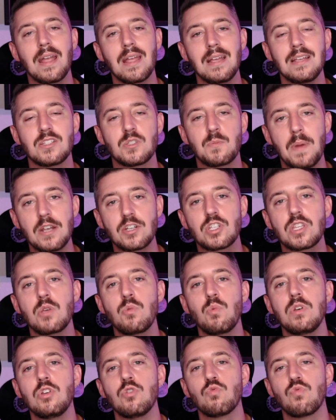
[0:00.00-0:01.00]
especially
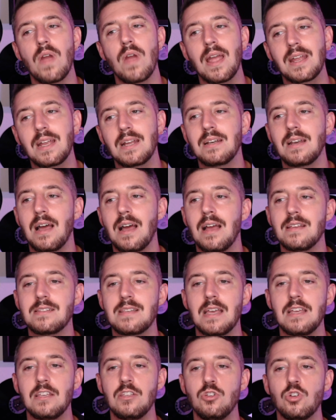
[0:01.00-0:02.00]
when you recognize
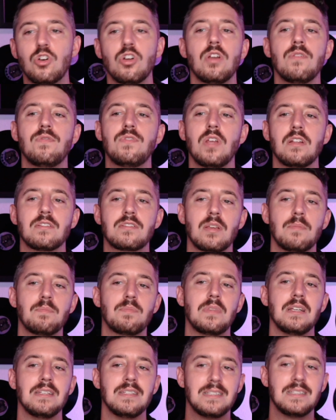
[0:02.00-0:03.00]
that you could have done
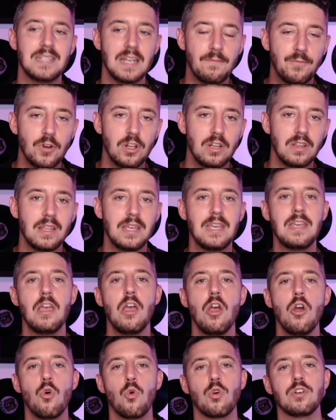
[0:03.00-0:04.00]
something differently
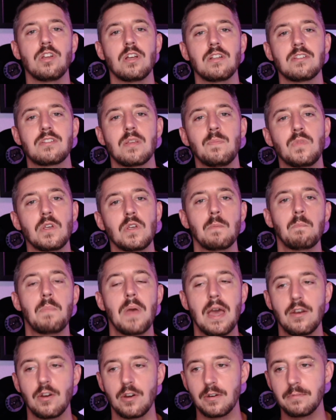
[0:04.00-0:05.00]
or done something
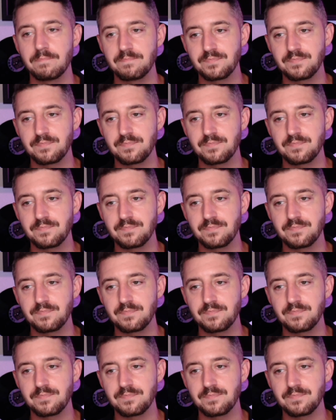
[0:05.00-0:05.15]
better.